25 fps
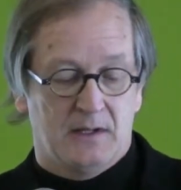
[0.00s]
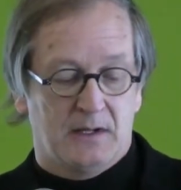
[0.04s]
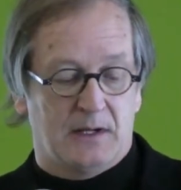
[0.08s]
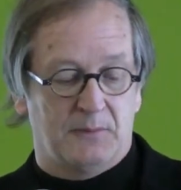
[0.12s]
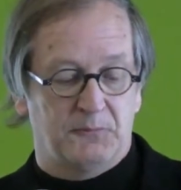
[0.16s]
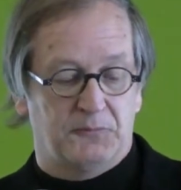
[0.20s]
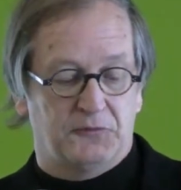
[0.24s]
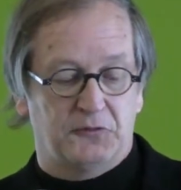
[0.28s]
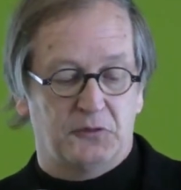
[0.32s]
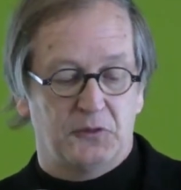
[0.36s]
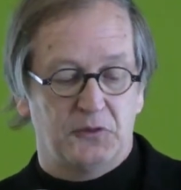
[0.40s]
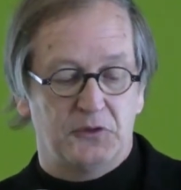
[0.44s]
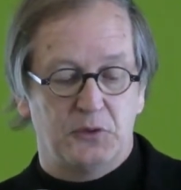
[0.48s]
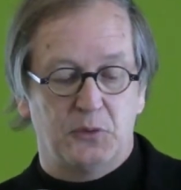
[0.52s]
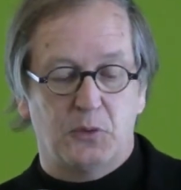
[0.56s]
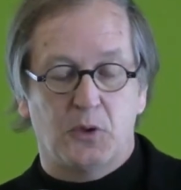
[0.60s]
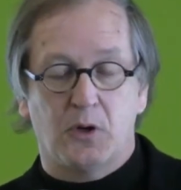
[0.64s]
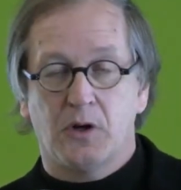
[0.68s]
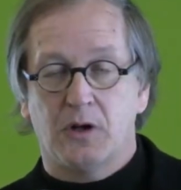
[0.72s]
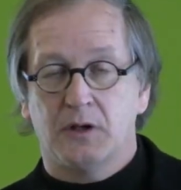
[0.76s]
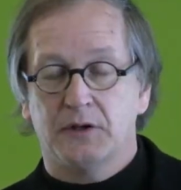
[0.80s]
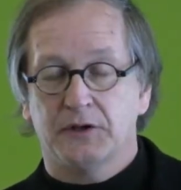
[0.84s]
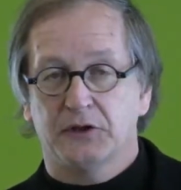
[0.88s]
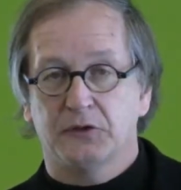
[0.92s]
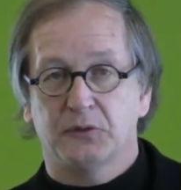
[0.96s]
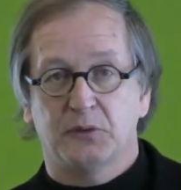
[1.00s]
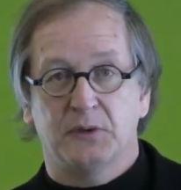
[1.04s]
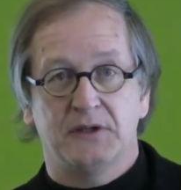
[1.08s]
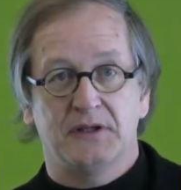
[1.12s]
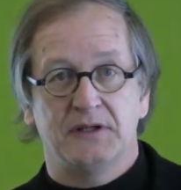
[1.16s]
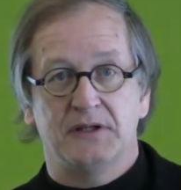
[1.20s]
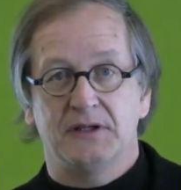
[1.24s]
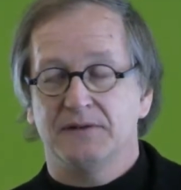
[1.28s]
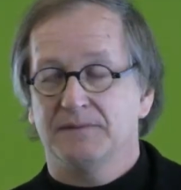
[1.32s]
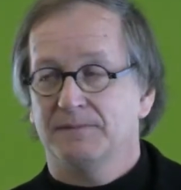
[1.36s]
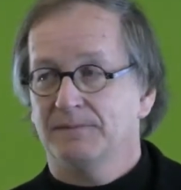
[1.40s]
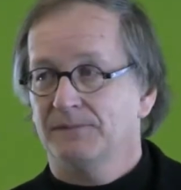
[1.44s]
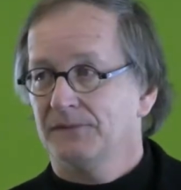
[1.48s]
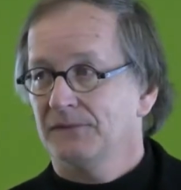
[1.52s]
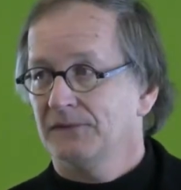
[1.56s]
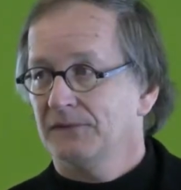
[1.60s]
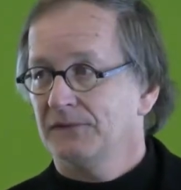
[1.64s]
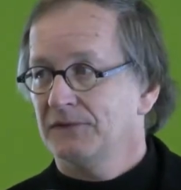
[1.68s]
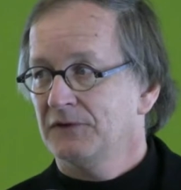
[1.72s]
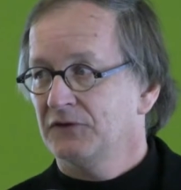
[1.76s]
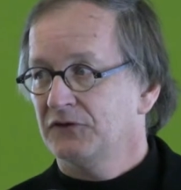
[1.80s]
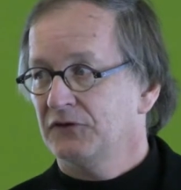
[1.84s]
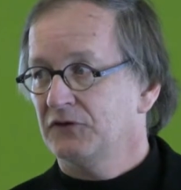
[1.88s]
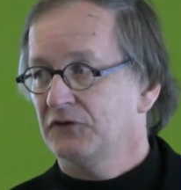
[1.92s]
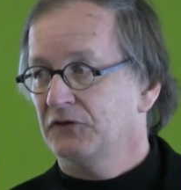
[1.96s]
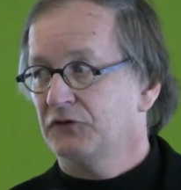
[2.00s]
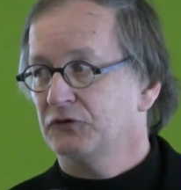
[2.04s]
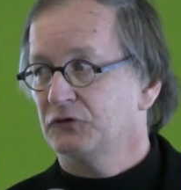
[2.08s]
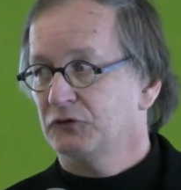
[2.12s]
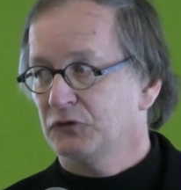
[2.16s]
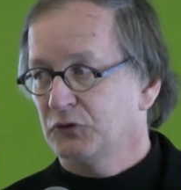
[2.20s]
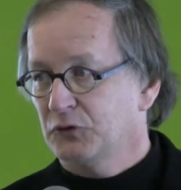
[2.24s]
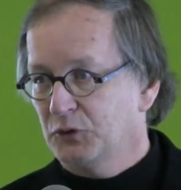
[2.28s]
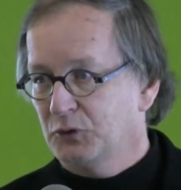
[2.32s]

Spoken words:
I'm sure you all agree this is